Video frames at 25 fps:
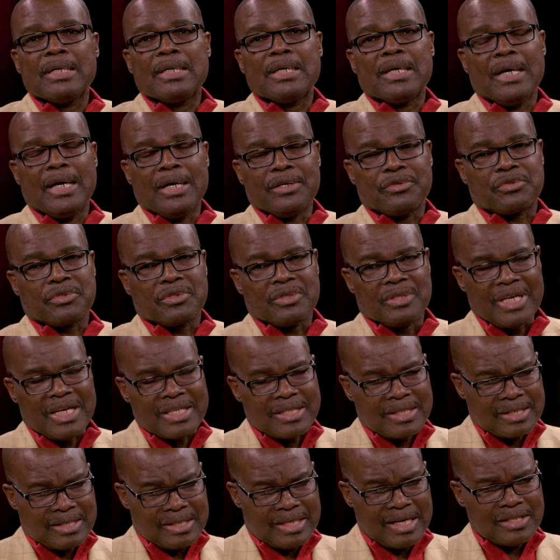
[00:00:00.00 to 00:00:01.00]
Uh, so
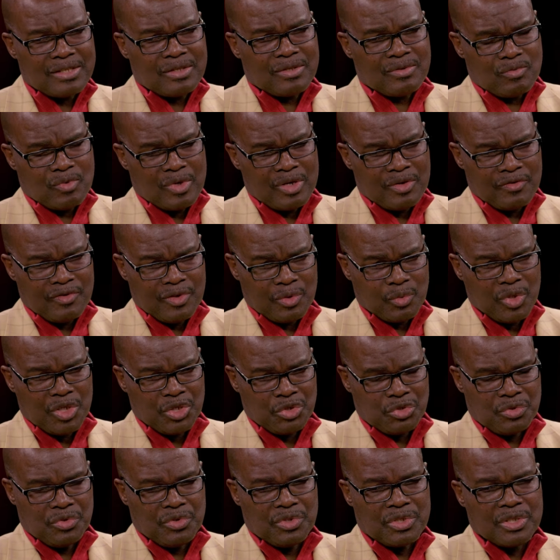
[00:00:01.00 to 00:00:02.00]
that's, that's one of the
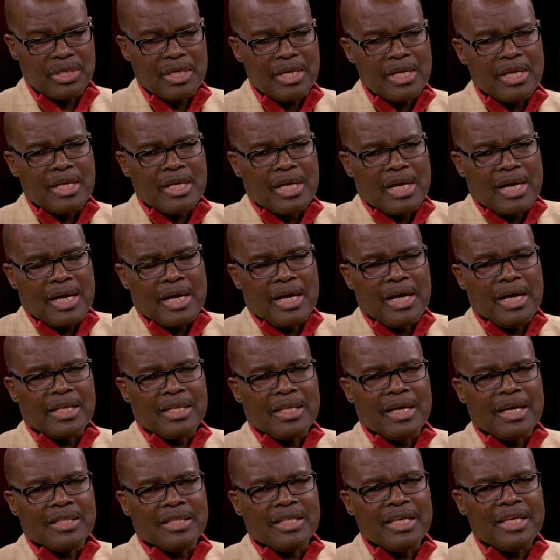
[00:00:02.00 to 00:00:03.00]
questions. Uh, and,
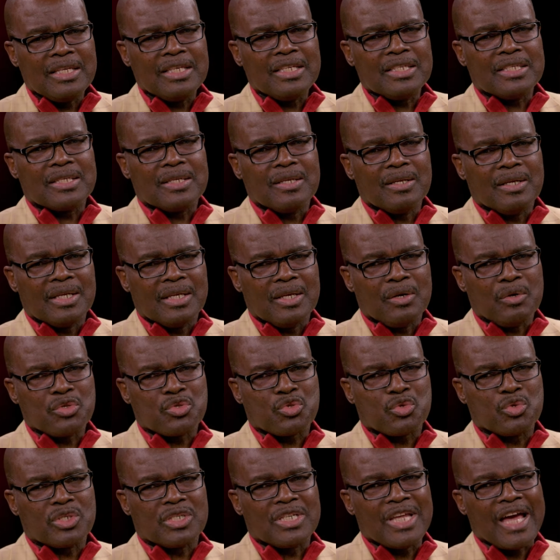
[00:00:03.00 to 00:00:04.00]
and then it
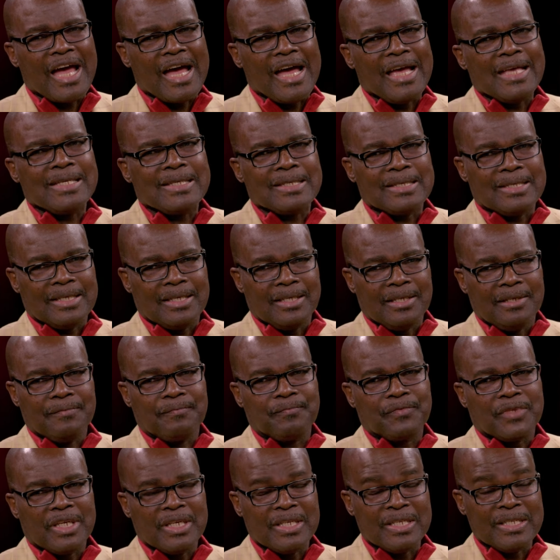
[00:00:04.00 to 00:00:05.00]
also ties in
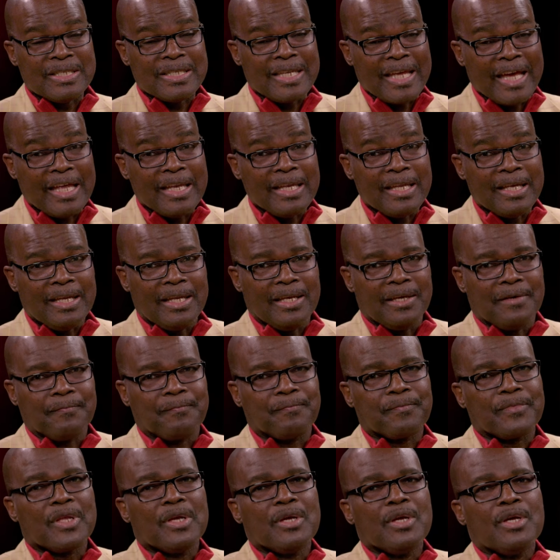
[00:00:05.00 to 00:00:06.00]
internally.
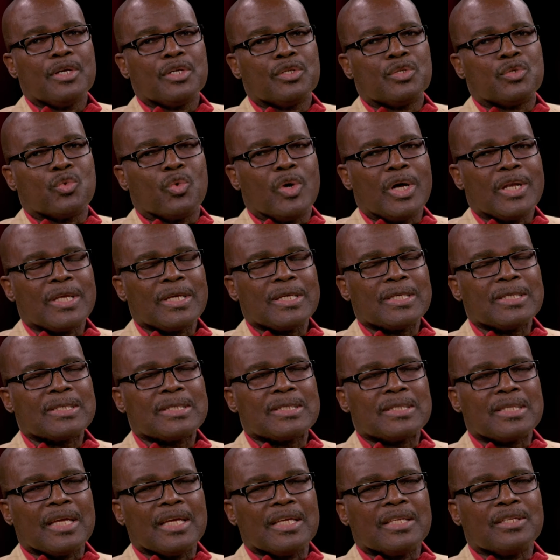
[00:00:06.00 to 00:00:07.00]
To what
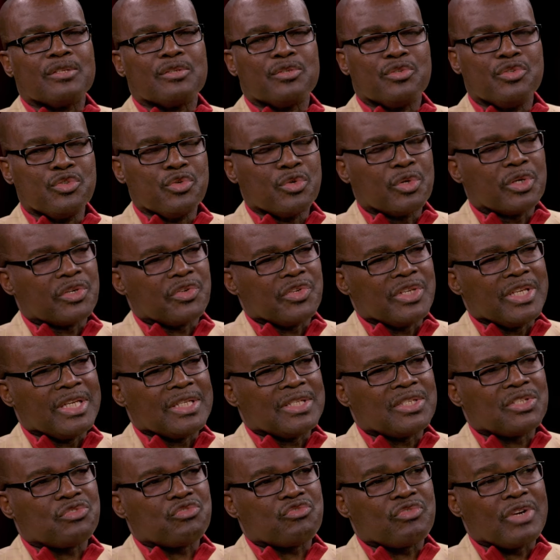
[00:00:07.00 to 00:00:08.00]
extent do you create
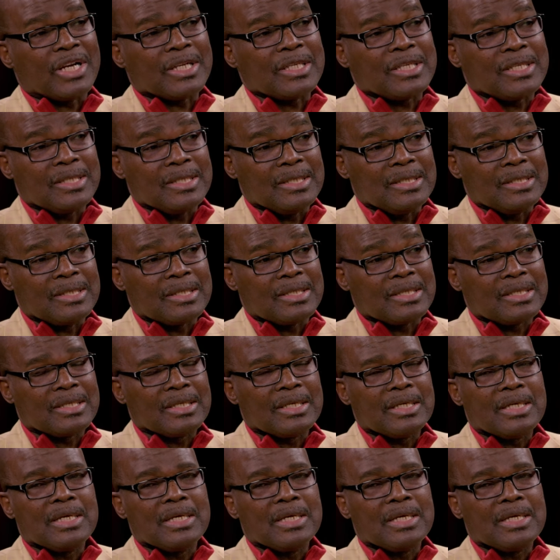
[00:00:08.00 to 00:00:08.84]
structures